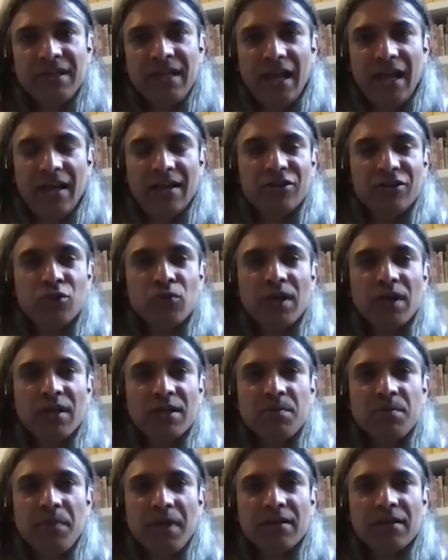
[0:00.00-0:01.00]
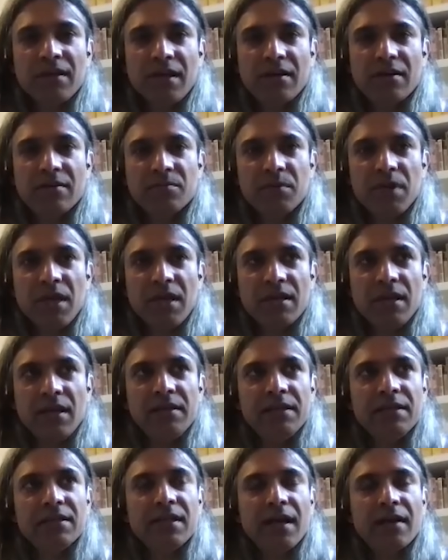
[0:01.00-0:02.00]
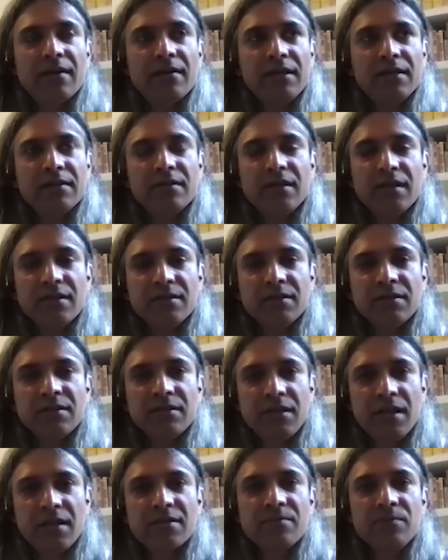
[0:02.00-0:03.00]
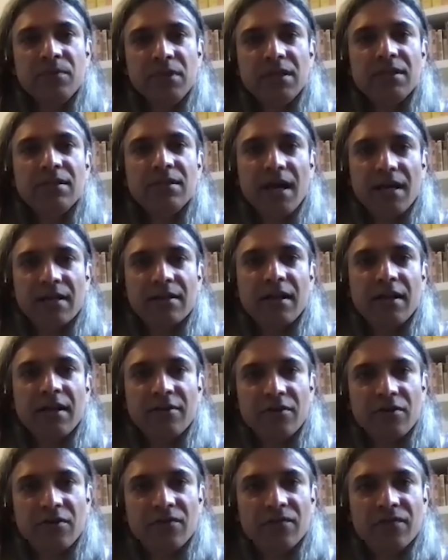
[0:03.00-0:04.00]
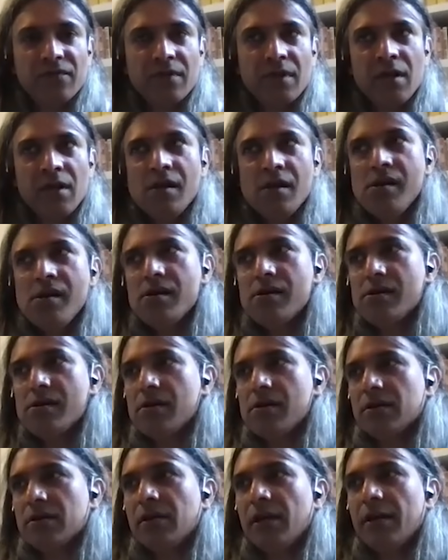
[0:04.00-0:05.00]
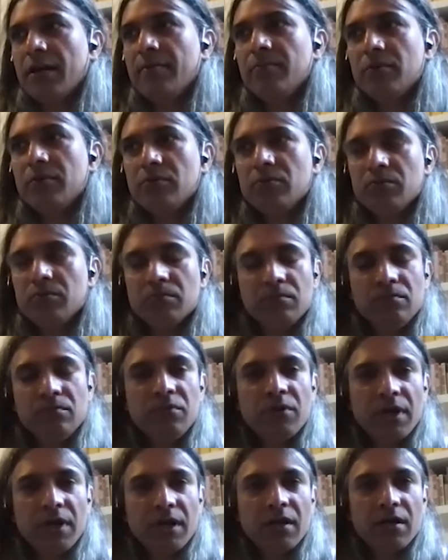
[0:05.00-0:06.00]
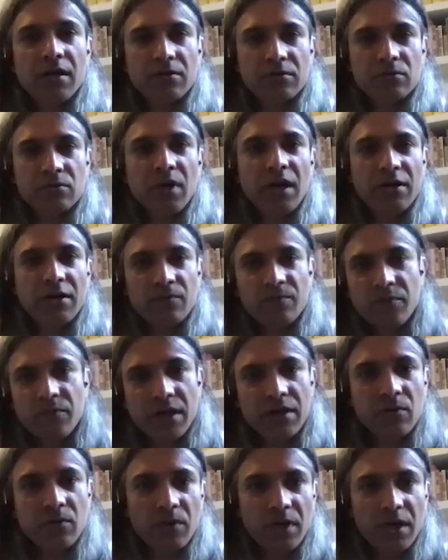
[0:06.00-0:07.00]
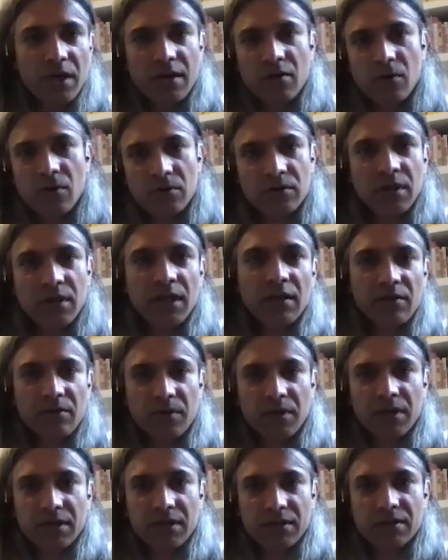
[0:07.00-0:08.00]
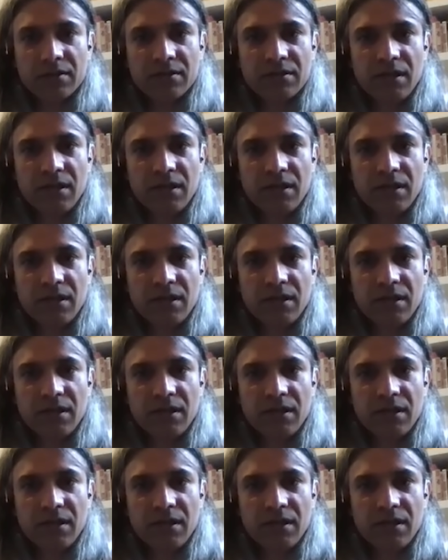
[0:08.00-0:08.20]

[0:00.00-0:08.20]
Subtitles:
And you can expect that an elite athlete does need that kind of time to break away and not think cricket.